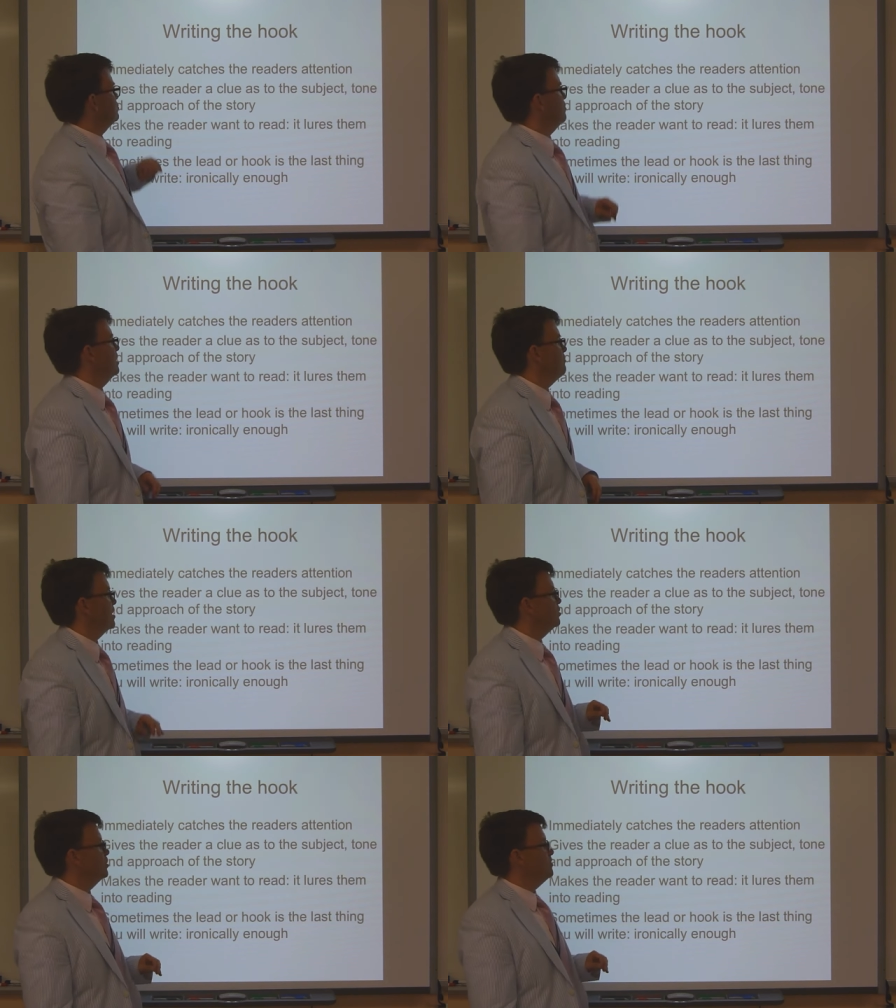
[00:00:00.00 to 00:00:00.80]
the reader
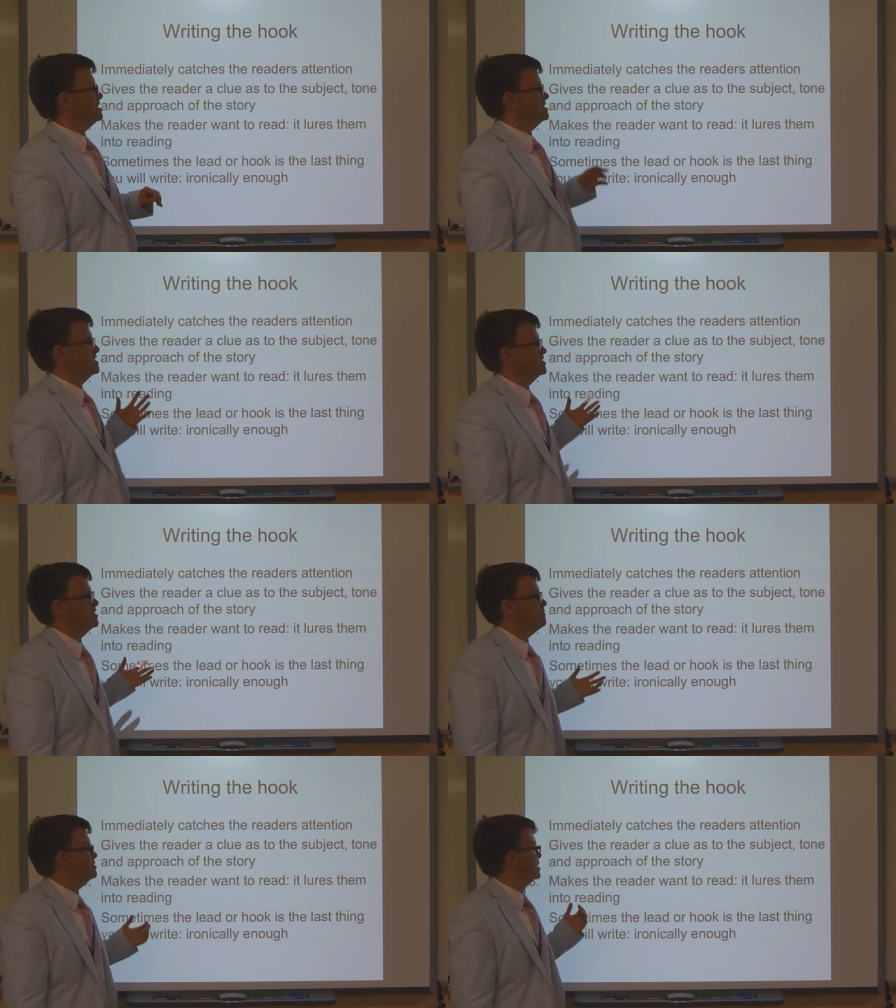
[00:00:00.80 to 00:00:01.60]
a clue as to the
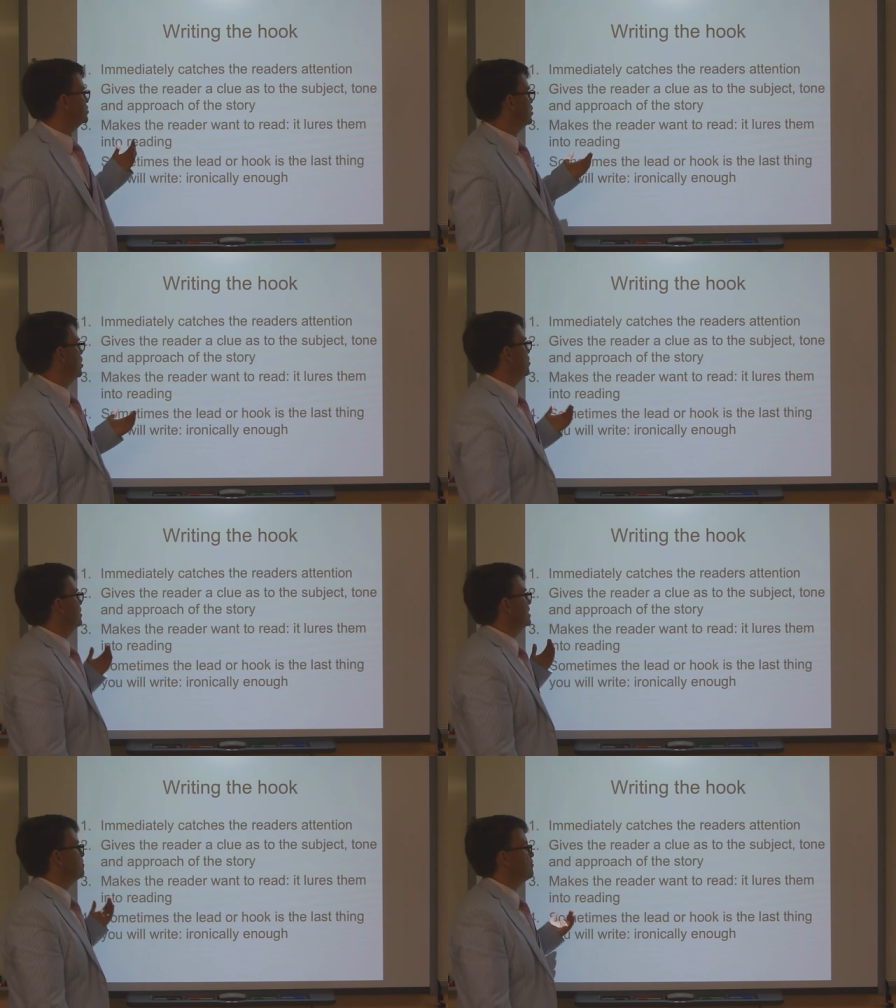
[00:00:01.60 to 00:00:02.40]
subject,
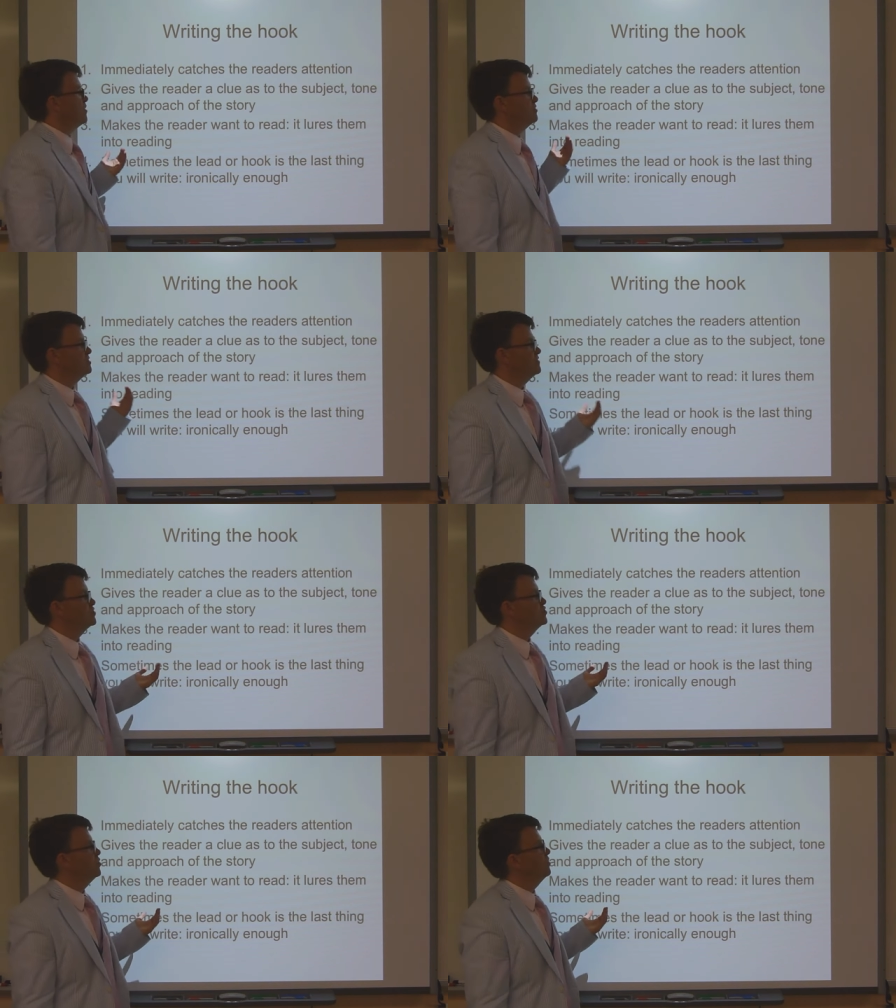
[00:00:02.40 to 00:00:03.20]
tone, and approach of the
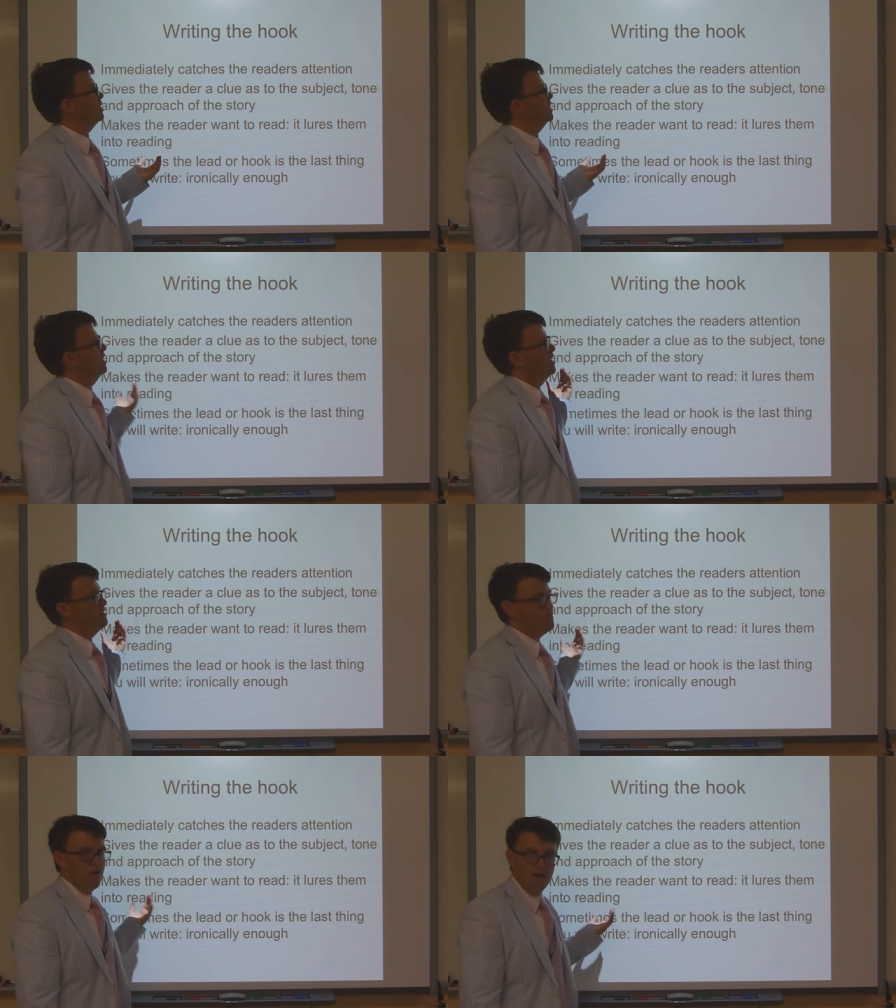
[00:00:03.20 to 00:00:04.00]
story.
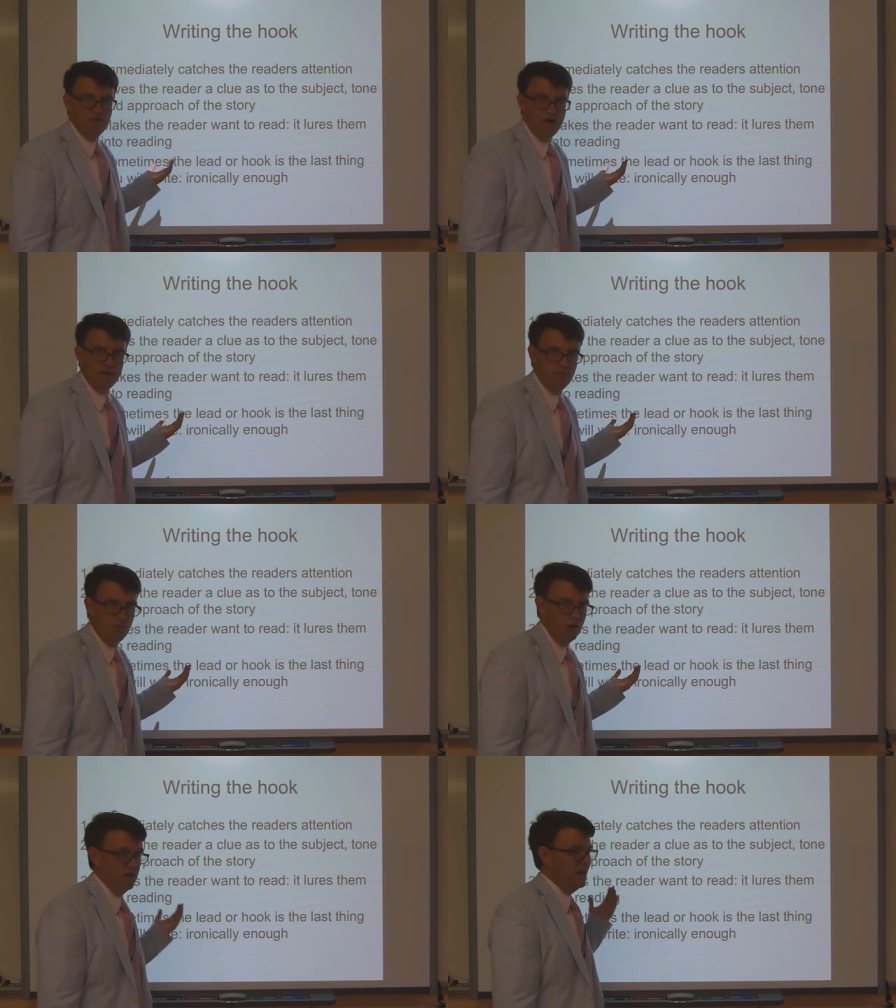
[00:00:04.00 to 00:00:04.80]
Very, very
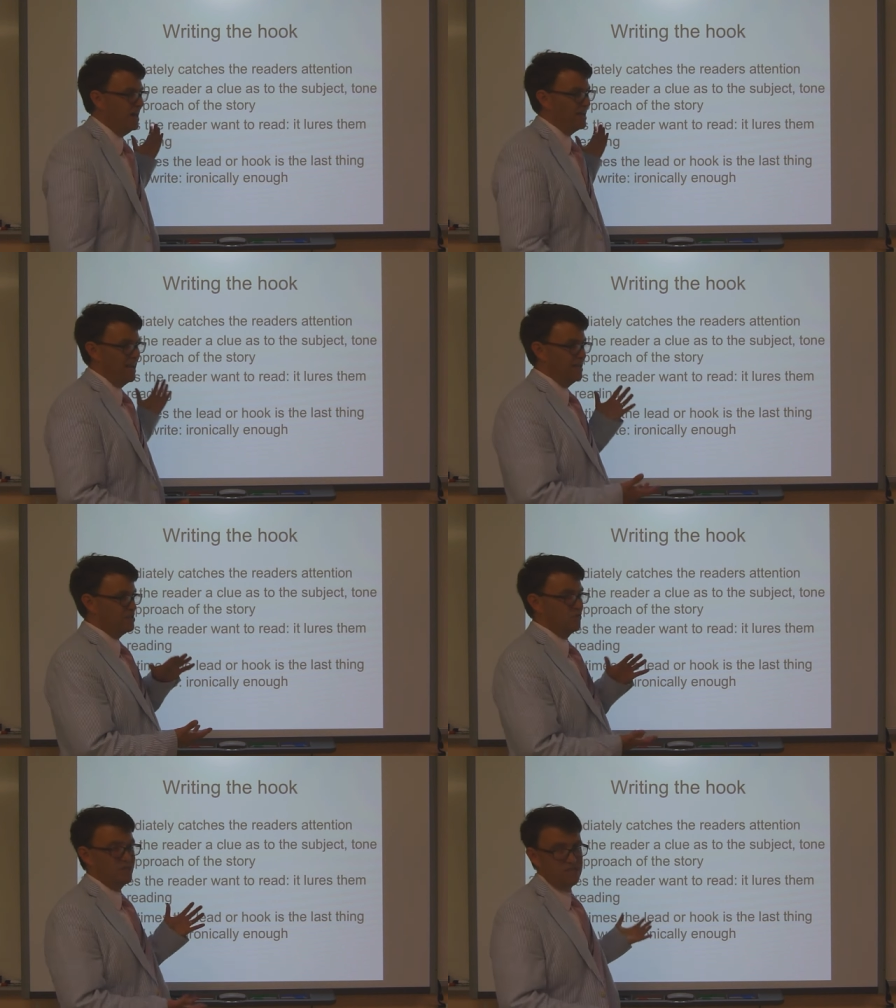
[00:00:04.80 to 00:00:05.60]
important. Again,
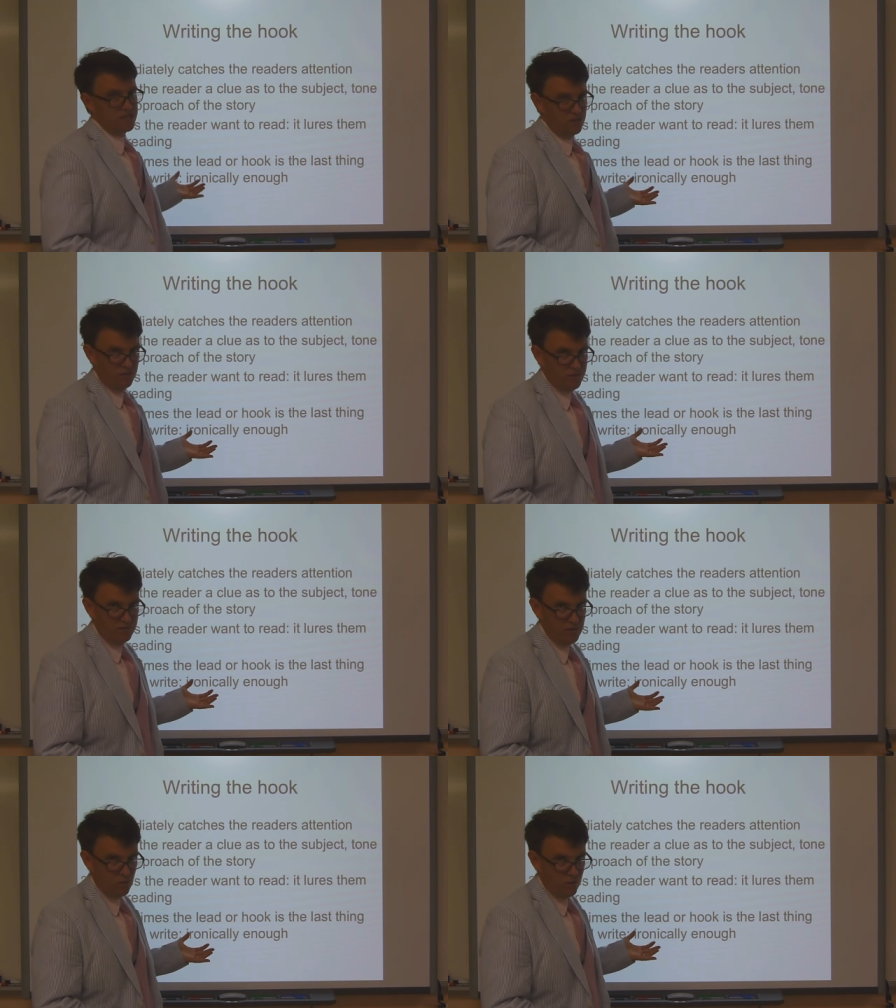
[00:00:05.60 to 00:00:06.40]
it's only
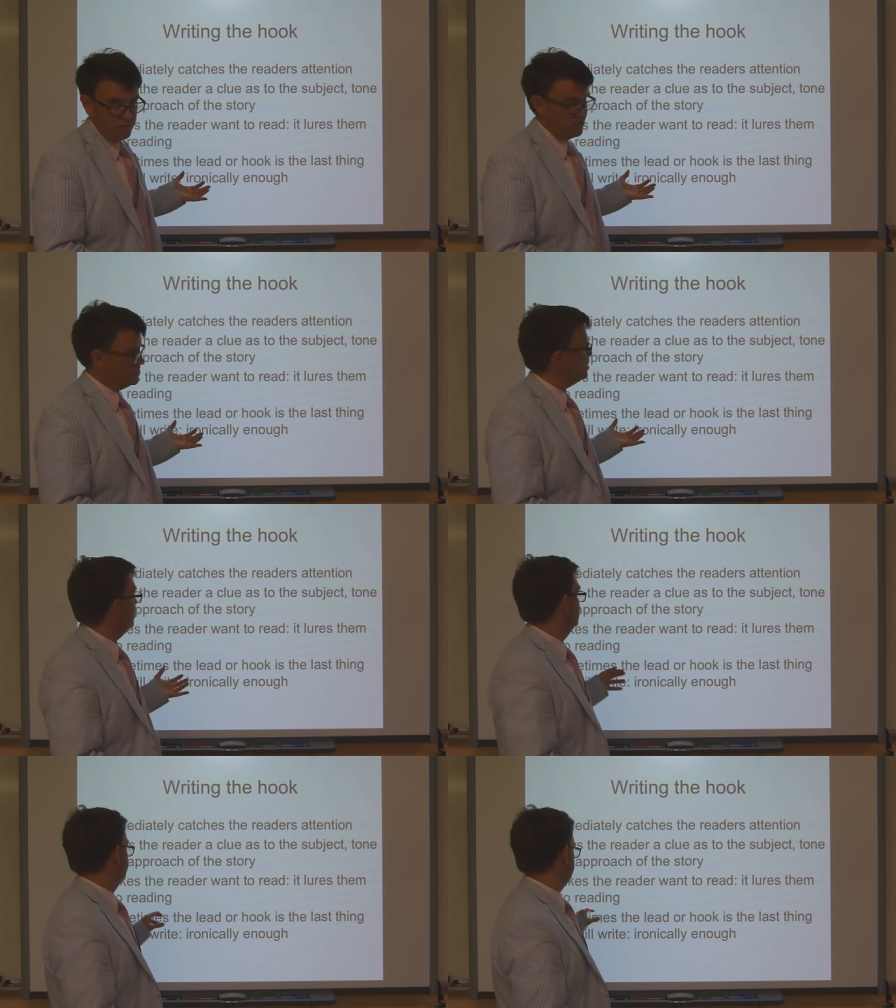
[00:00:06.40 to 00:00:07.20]
650 words or
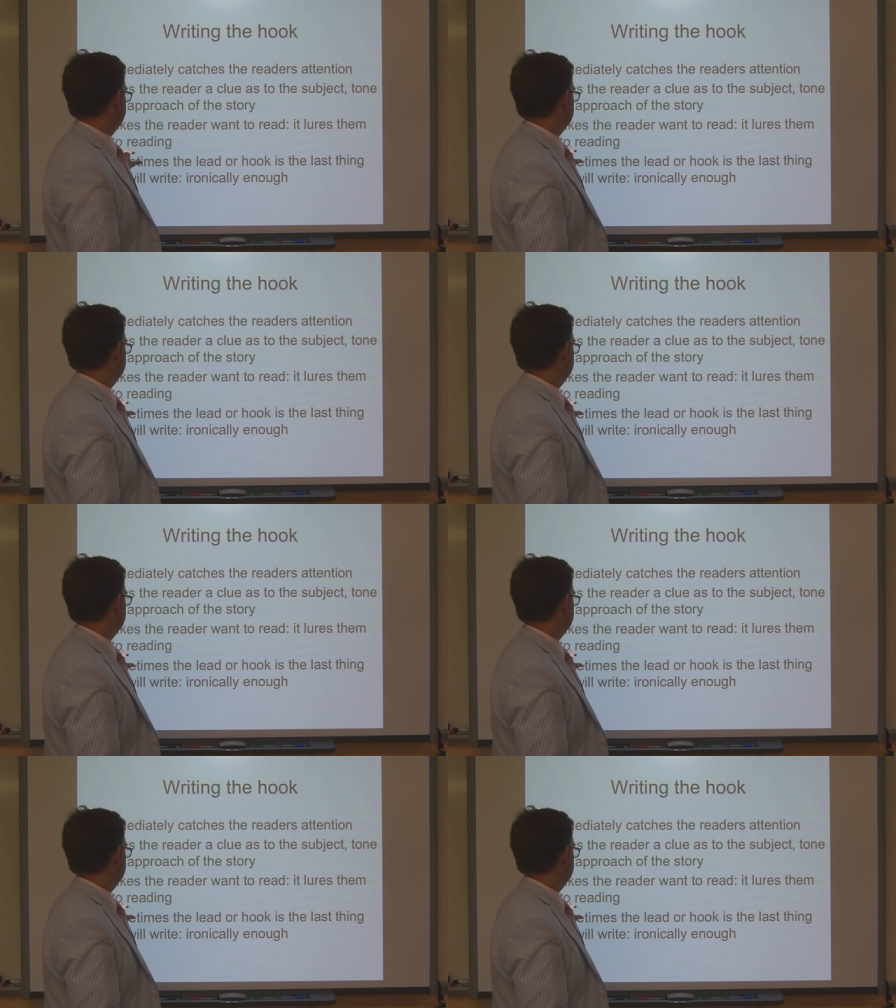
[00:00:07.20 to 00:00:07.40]
so.